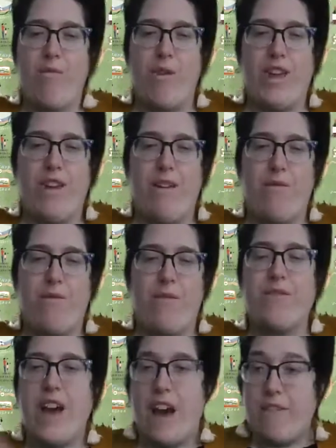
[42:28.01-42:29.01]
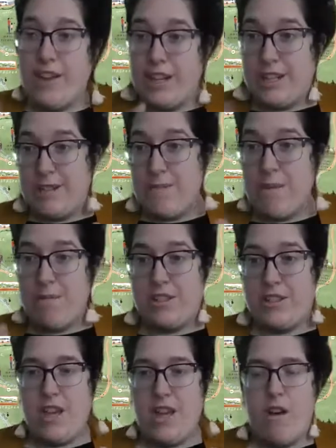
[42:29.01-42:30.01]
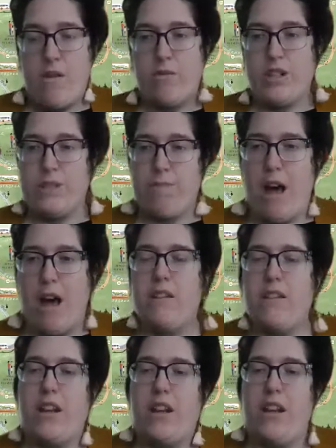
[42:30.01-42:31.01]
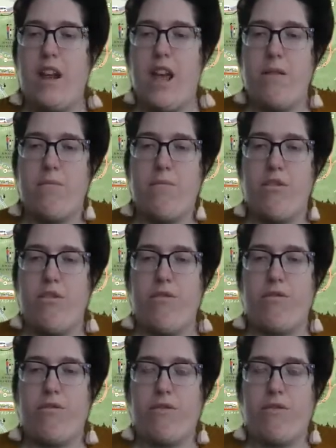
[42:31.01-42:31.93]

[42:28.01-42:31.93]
We've got funding to be able to respond and move